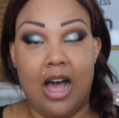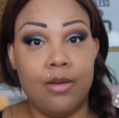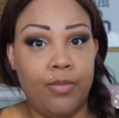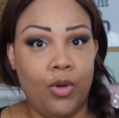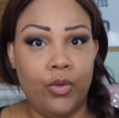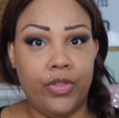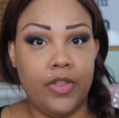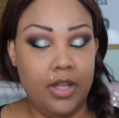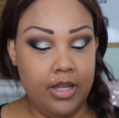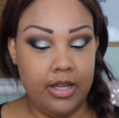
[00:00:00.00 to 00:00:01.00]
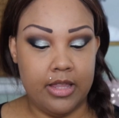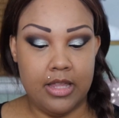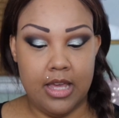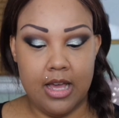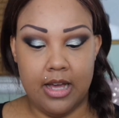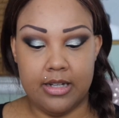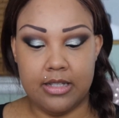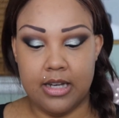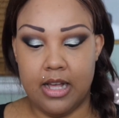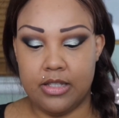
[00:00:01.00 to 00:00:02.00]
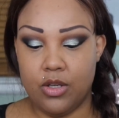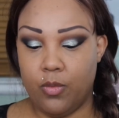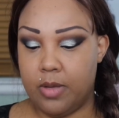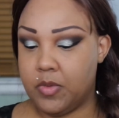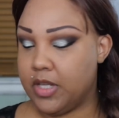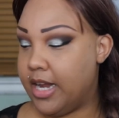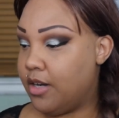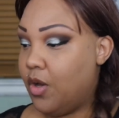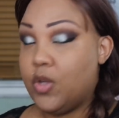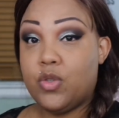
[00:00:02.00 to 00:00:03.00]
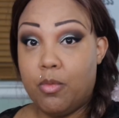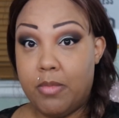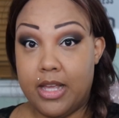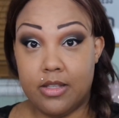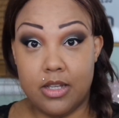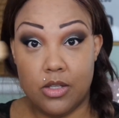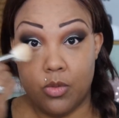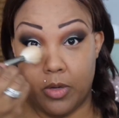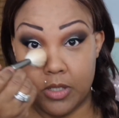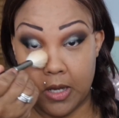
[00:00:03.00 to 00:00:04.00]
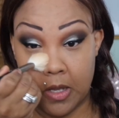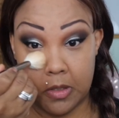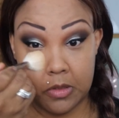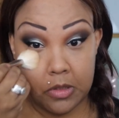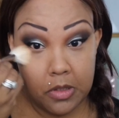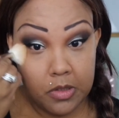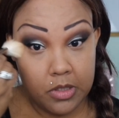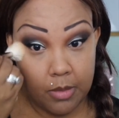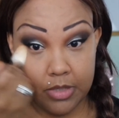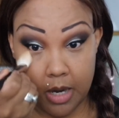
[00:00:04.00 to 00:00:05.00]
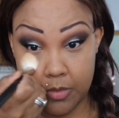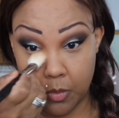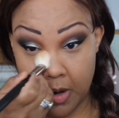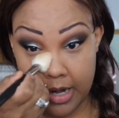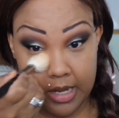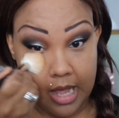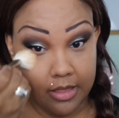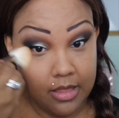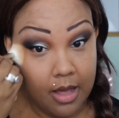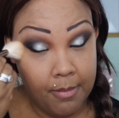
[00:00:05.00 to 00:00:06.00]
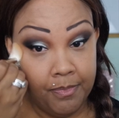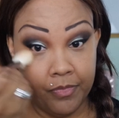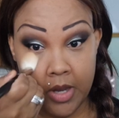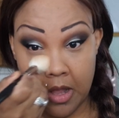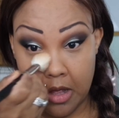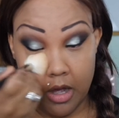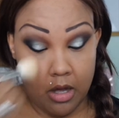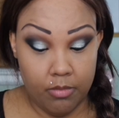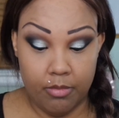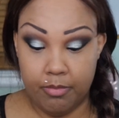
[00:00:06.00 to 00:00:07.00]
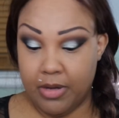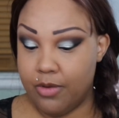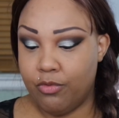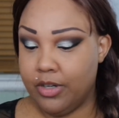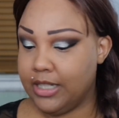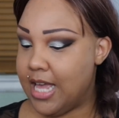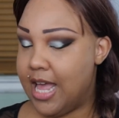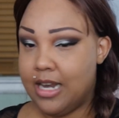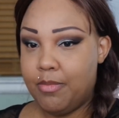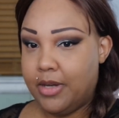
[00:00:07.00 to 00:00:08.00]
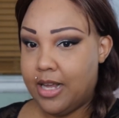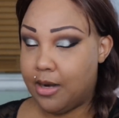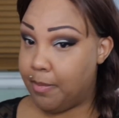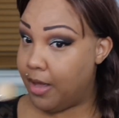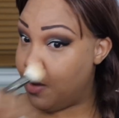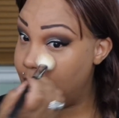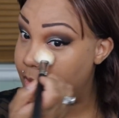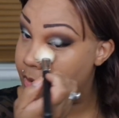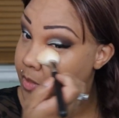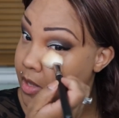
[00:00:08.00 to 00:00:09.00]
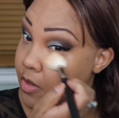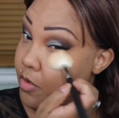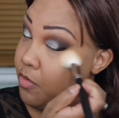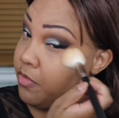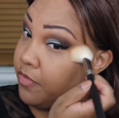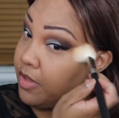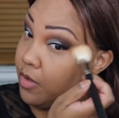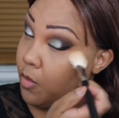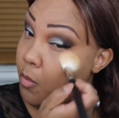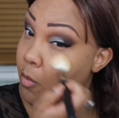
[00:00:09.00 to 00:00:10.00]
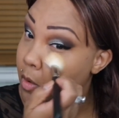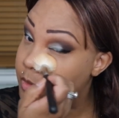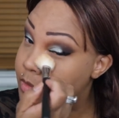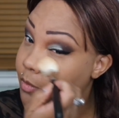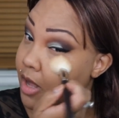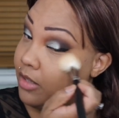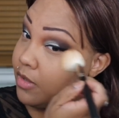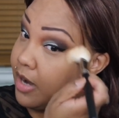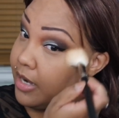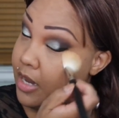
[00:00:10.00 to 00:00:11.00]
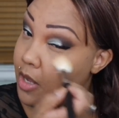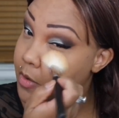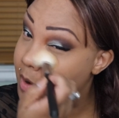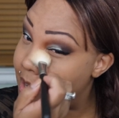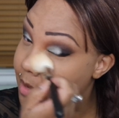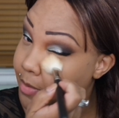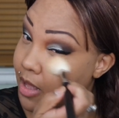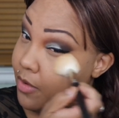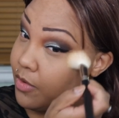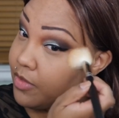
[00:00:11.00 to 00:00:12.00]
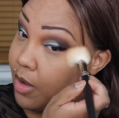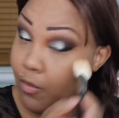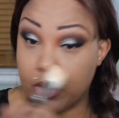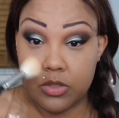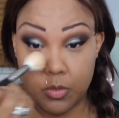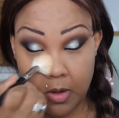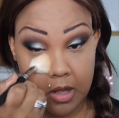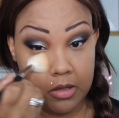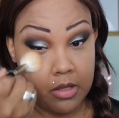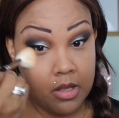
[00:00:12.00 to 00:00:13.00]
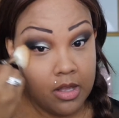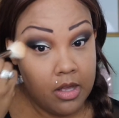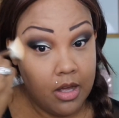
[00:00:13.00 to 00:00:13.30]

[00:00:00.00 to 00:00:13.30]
on both the Anastasia website and also Macy's, which is sometimes where I get them. But really any banana powder that you feel works well, or any under eye powder that works well,